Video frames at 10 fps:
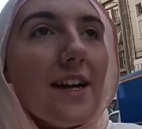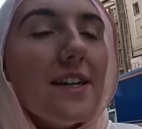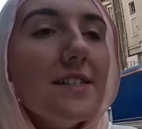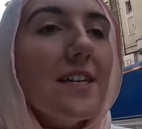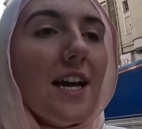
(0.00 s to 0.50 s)

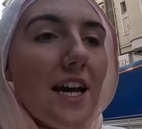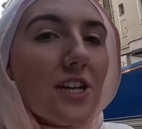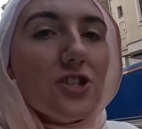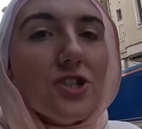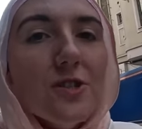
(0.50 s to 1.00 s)
and a
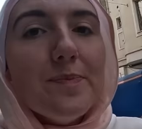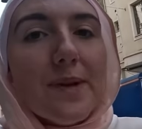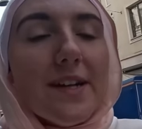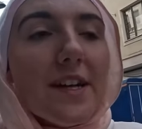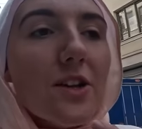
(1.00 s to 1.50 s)
shoe
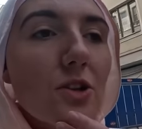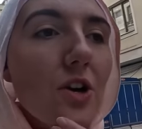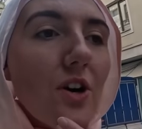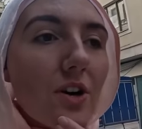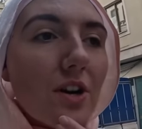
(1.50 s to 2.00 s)
print and a
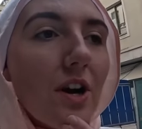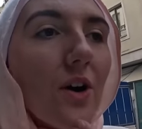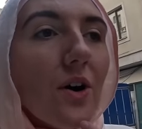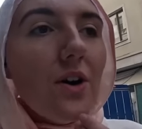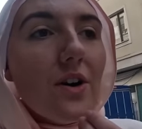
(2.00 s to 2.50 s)
lock
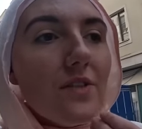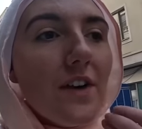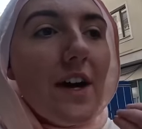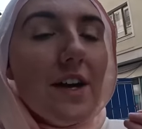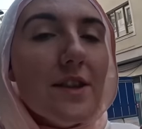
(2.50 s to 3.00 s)
of
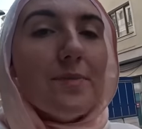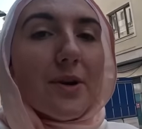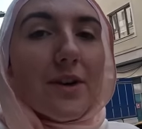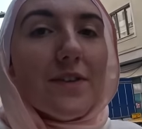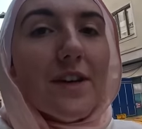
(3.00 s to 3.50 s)
the
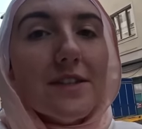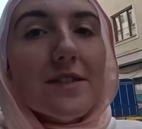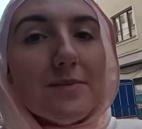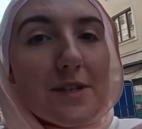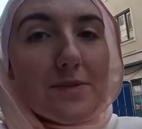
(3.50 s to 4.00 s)
Prophet's,
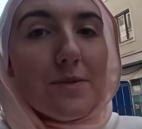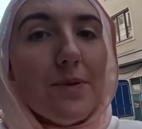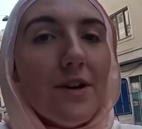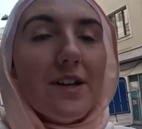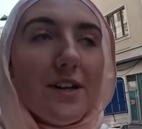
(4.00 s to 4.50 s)
peace be
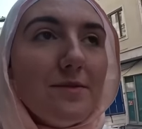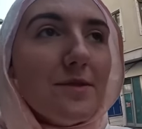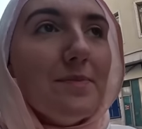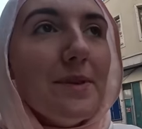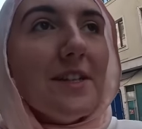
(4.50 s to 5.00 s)
upon him's,
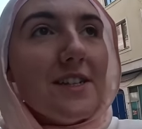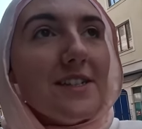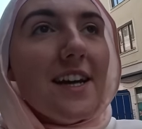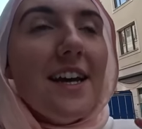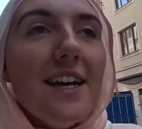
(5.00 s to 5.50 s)

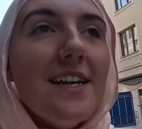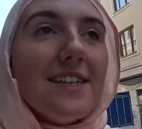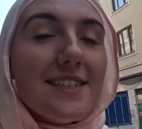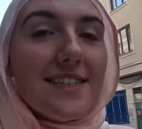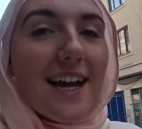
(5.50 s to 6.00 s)
beard. It
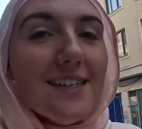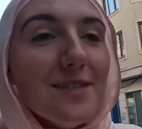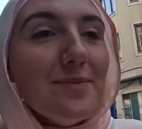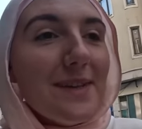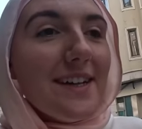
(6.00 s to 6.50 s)
is said
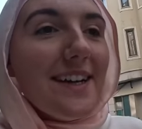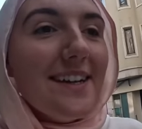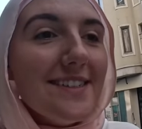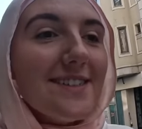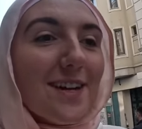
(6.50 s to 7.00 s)
to be
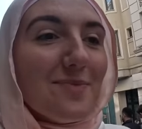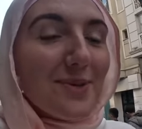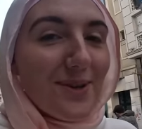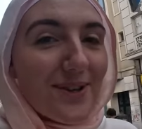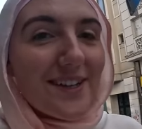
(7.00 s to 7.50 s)
his
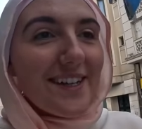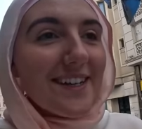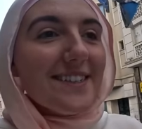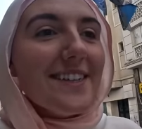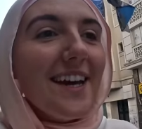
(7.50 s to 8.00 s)

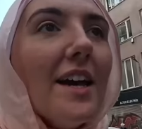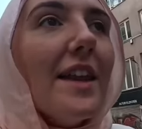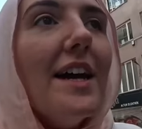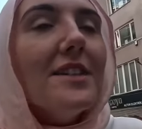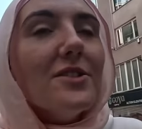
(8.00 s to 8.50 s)
belongings.
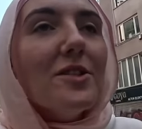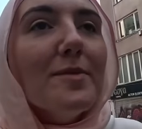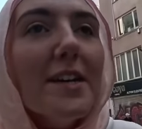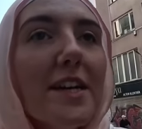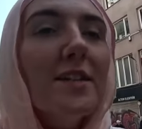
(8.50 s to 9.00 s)
That is
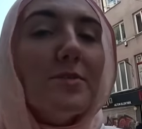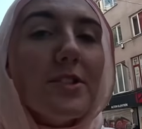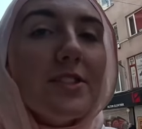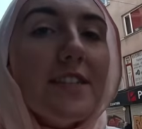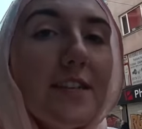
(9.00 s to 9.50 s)
normally in a
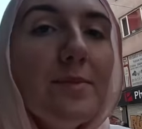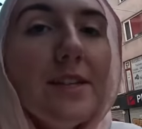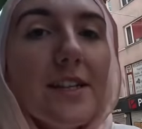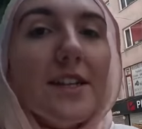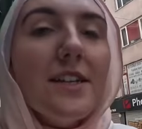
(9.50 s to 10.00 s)
museum
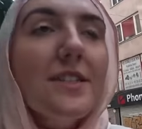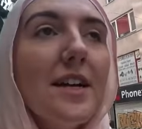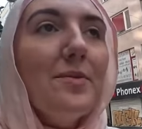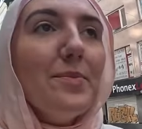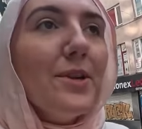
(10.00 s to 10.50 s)
here in
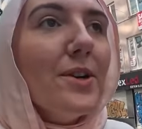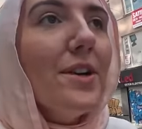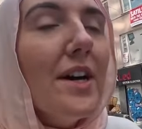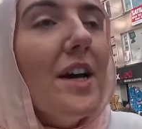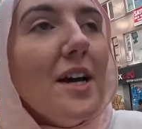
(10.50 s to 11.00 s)
Istanbul,
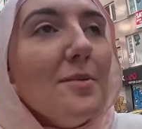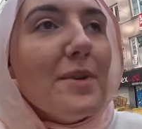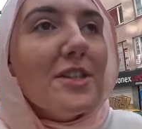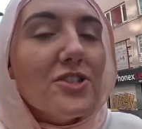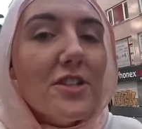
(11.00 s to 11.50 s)

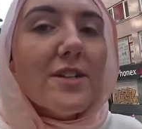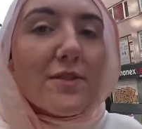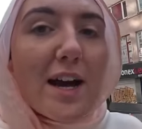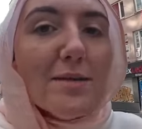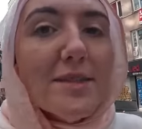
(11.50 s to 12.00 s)
but during
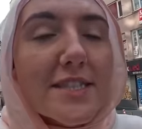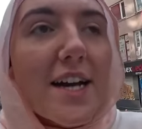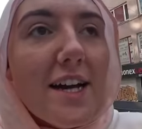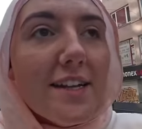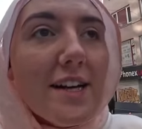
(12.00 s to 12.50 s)

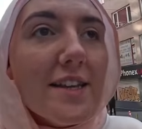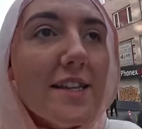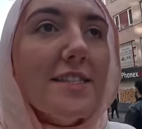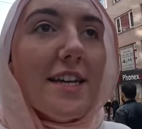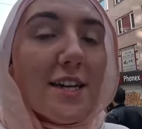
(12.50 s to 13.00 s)
Ramadan
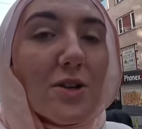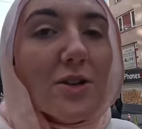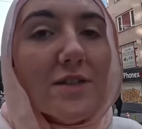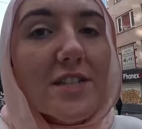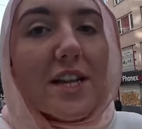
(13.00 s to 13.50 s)
they take it
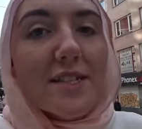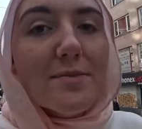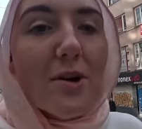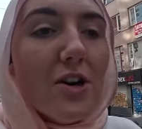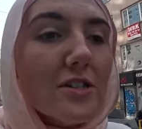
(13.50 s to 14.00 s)
over to this
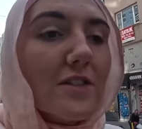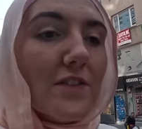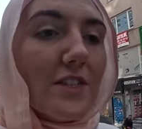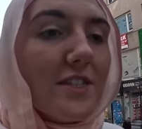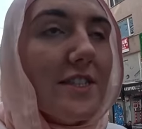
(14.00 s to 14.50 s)
mosque for you to